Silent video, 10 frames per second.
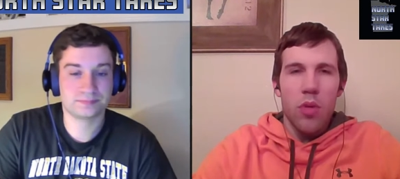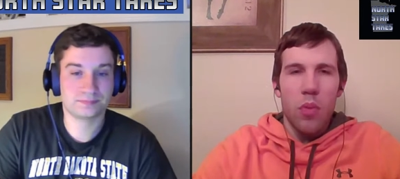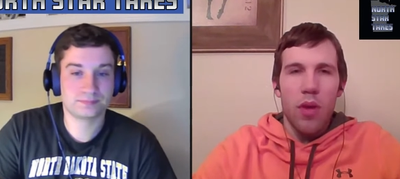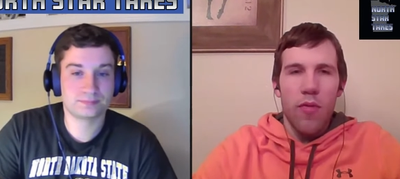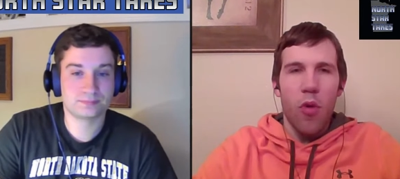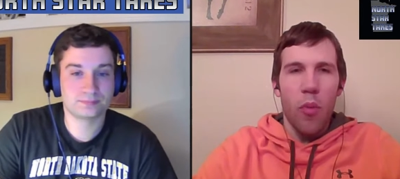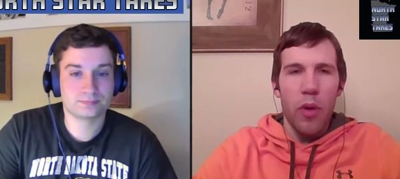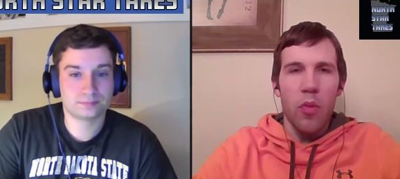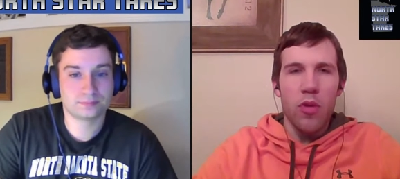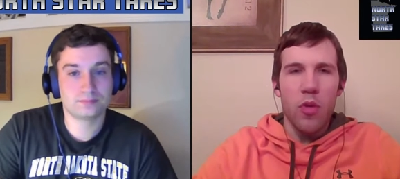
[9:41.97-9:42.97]
Speaker 1: should be a
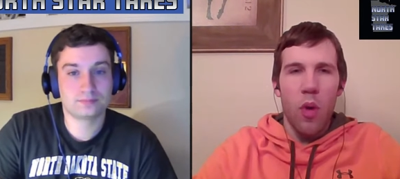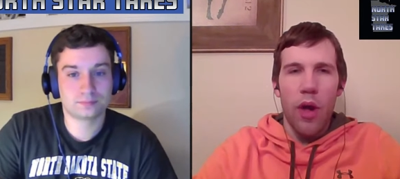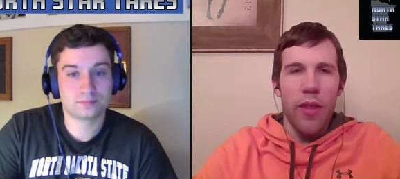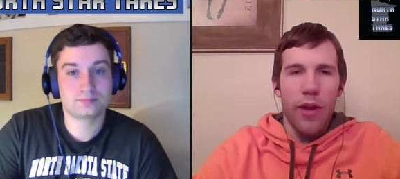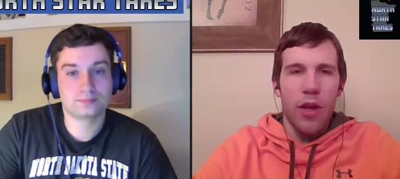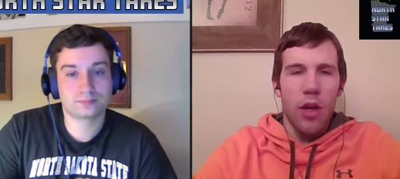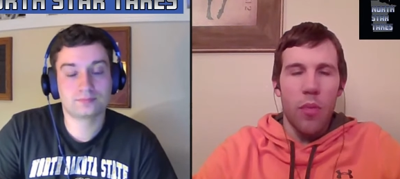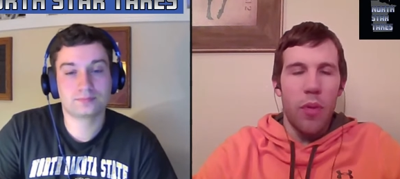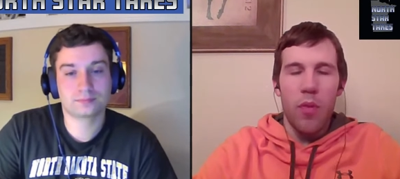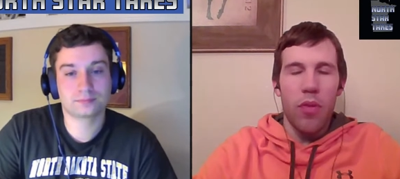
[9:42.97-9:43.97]
formidable squad that can
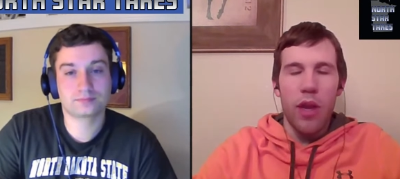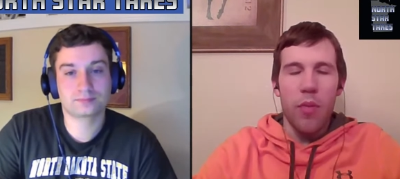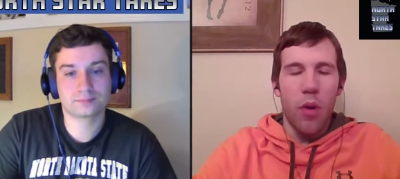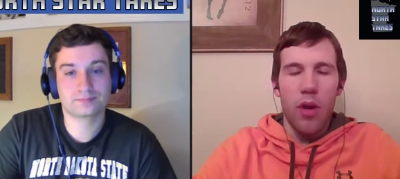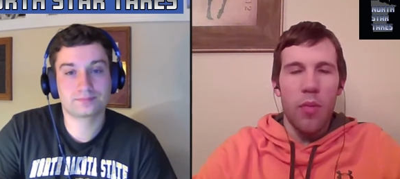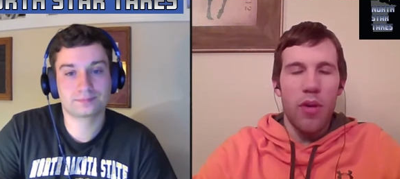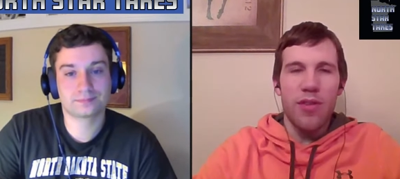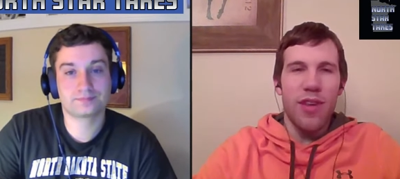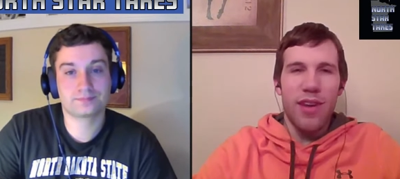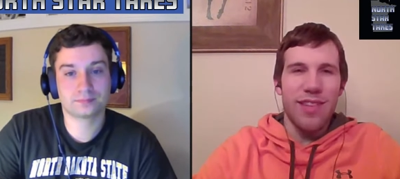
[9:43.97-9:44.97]
compete with anybody. But
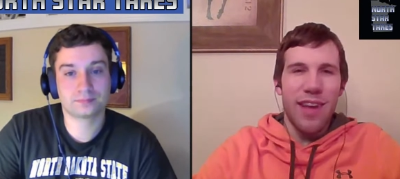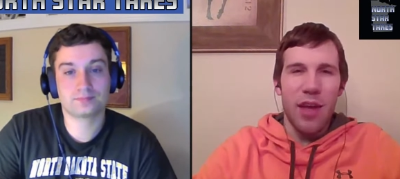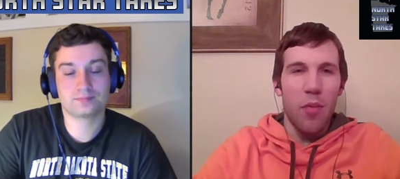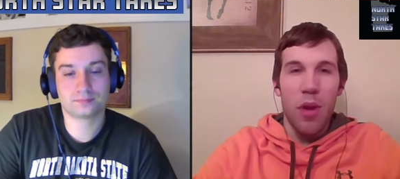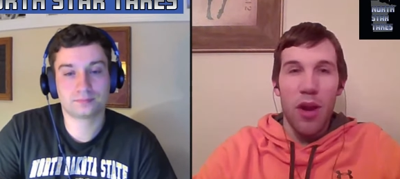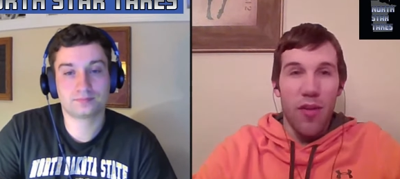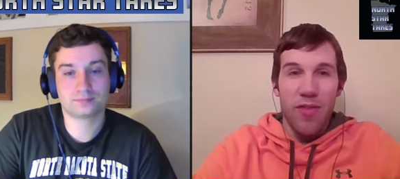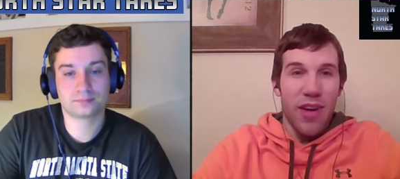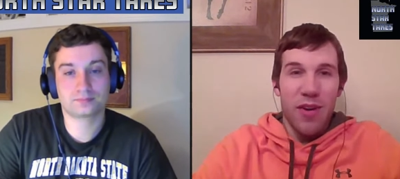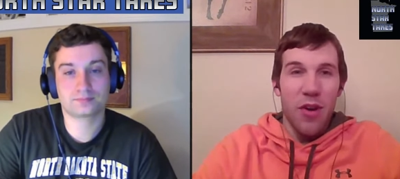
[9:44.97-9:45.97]
it's like, is that going to be
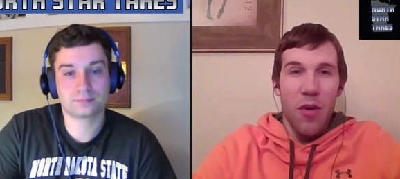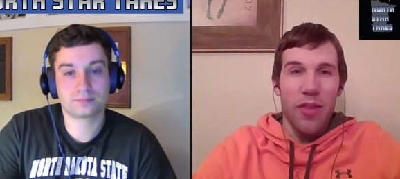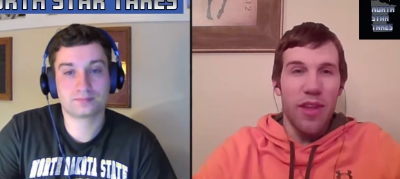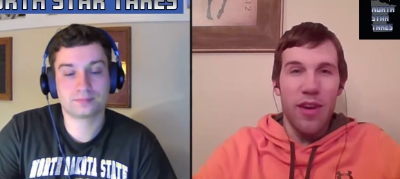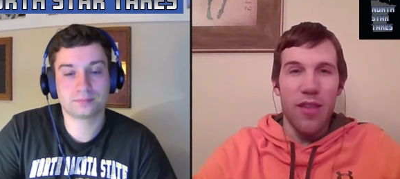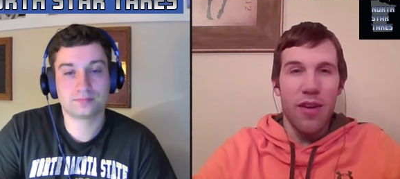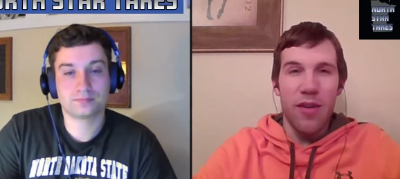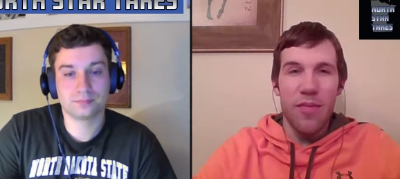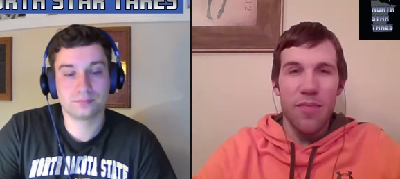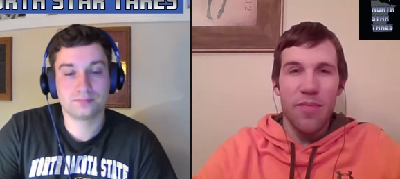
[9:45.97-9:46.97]
enough? I don't know at the end of the
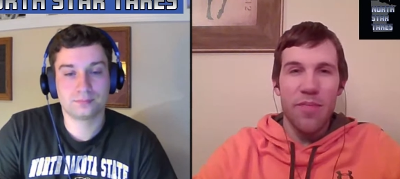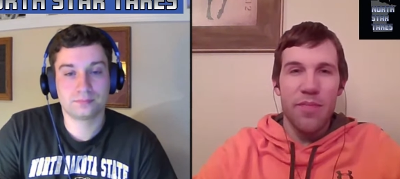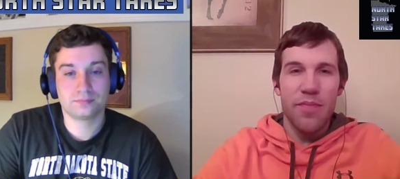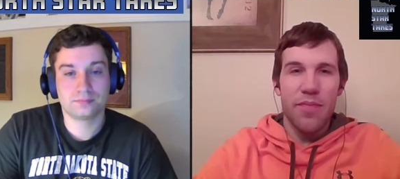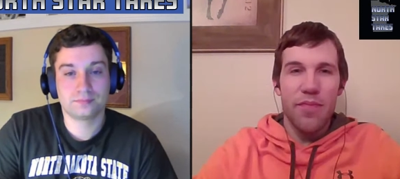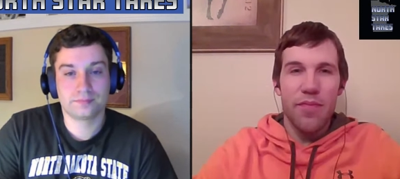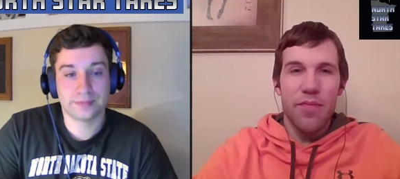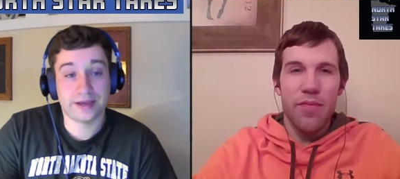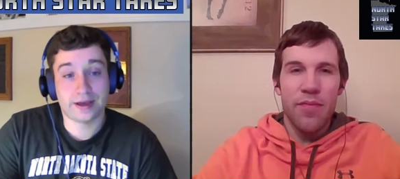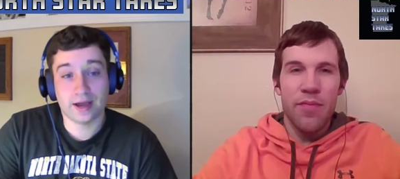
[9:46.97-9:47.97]
day.
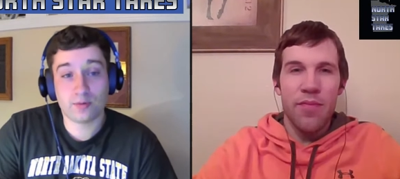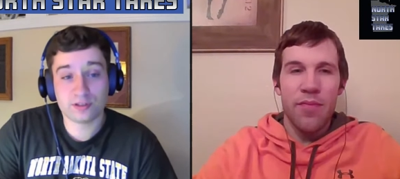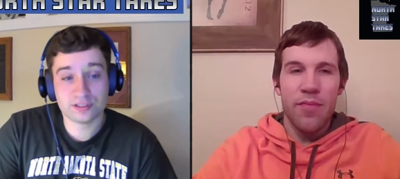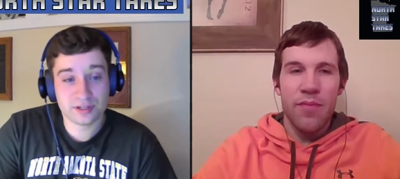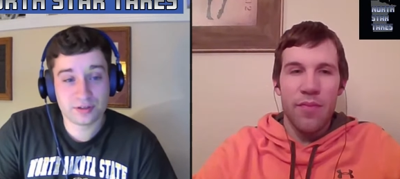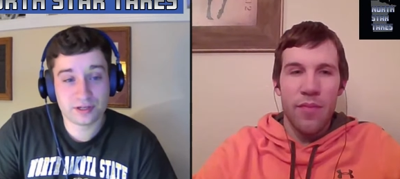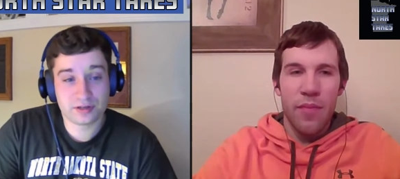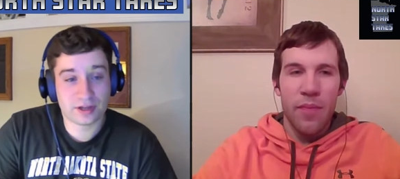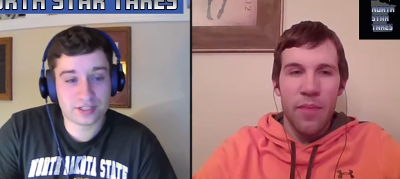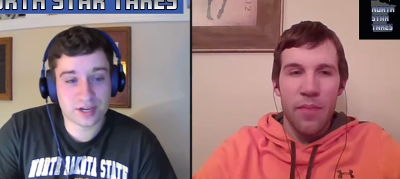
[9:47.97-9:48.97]
Speaker 2: Yeah, I will say like
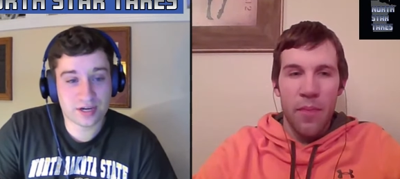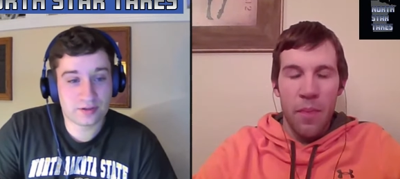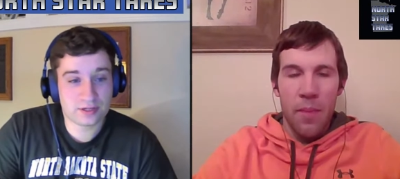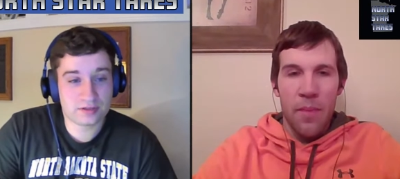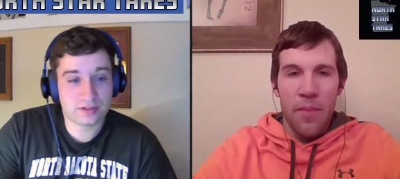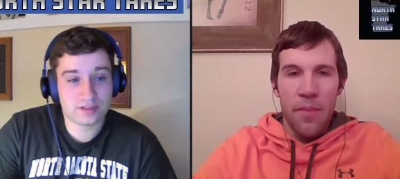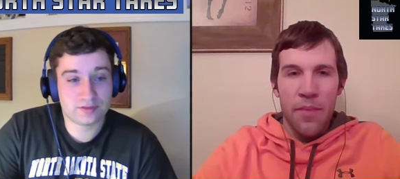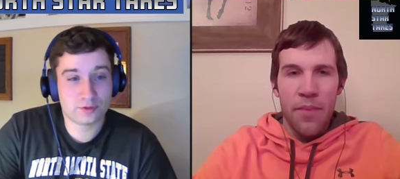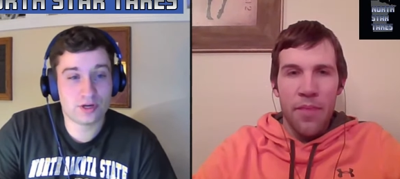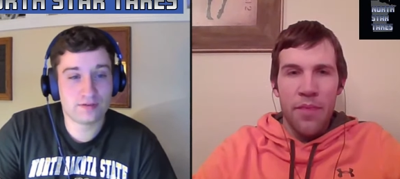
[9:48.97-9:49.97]
a, signing like this,
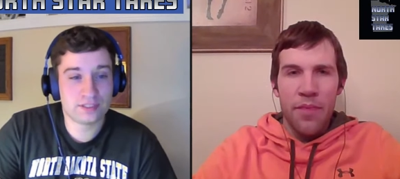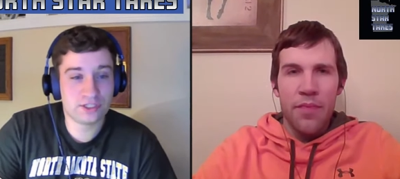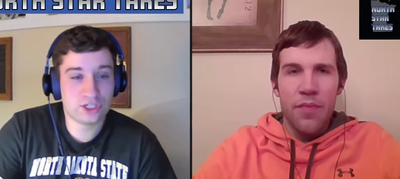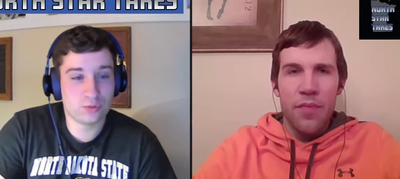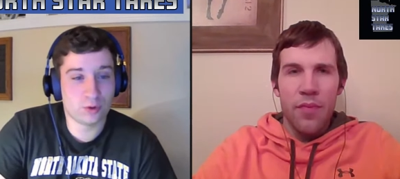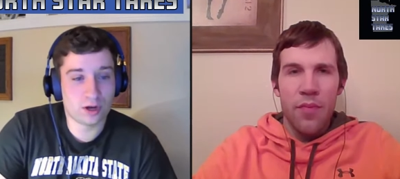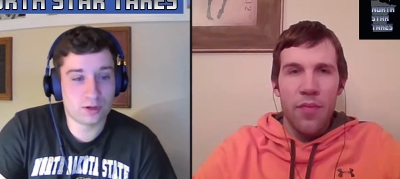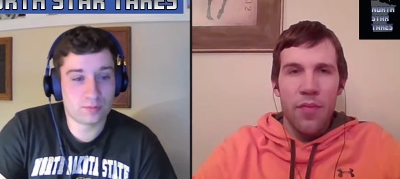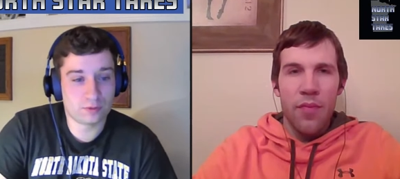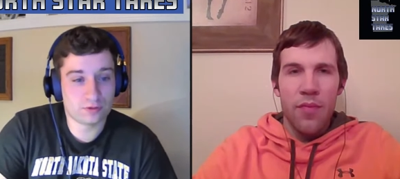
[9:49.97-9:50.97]
if you could have DJ
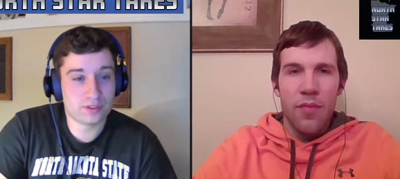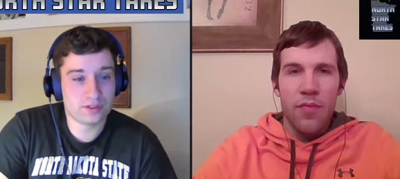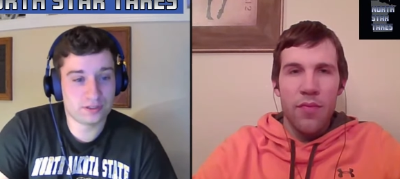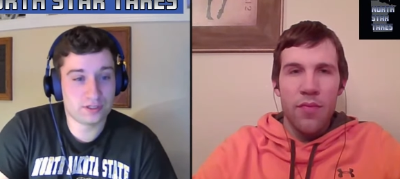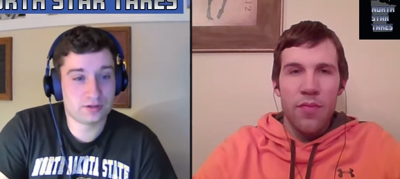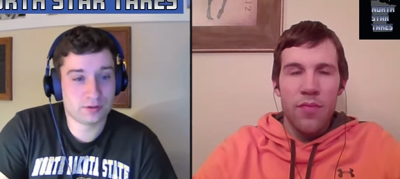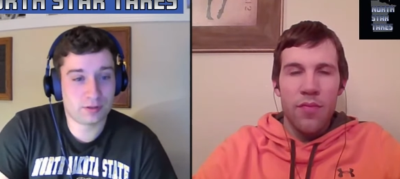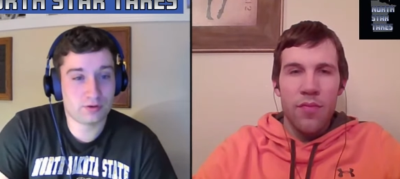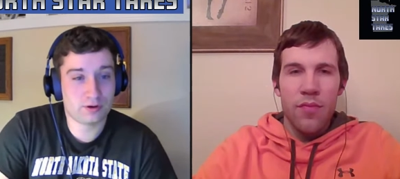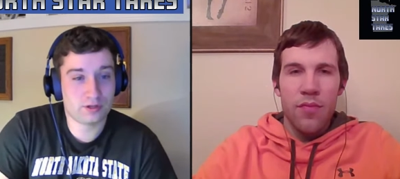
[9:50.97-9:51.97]
Wonnum really as like your
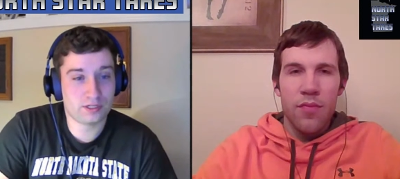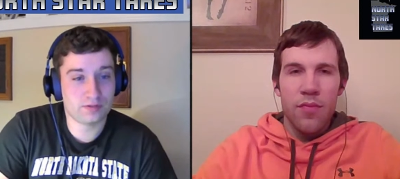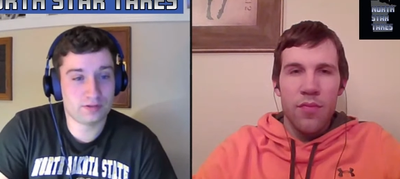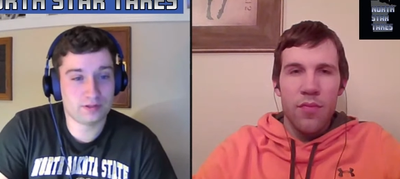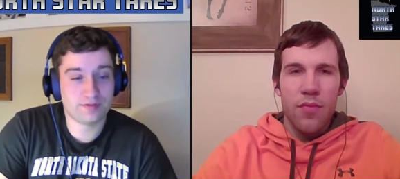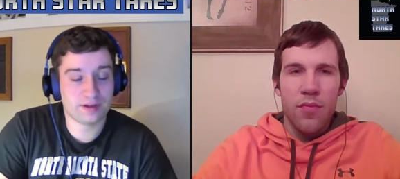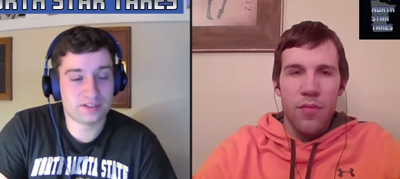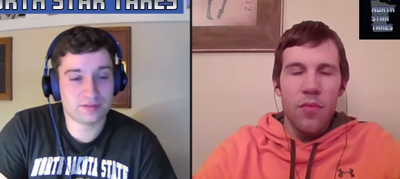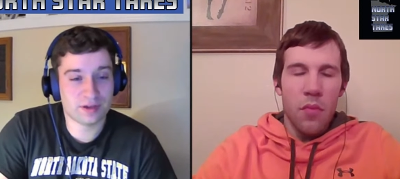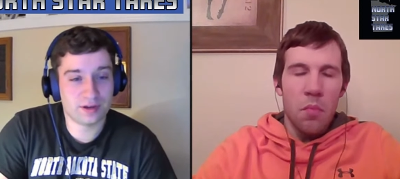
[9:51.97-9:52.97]
third de-
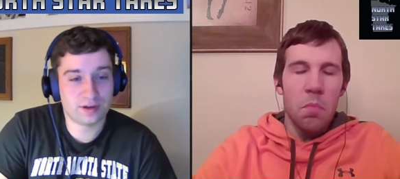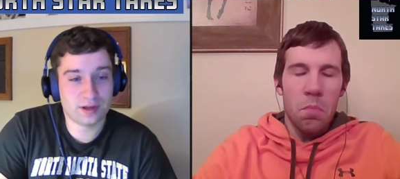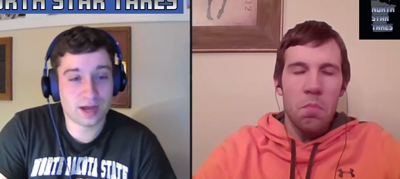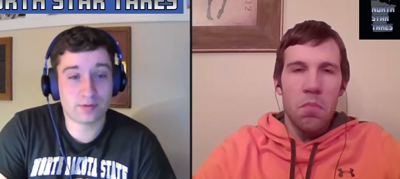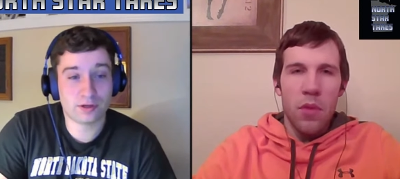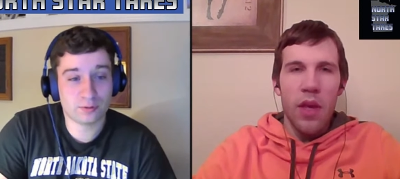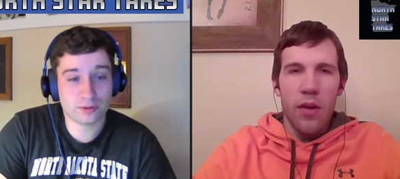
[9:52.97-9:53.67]
defensive end, I'm good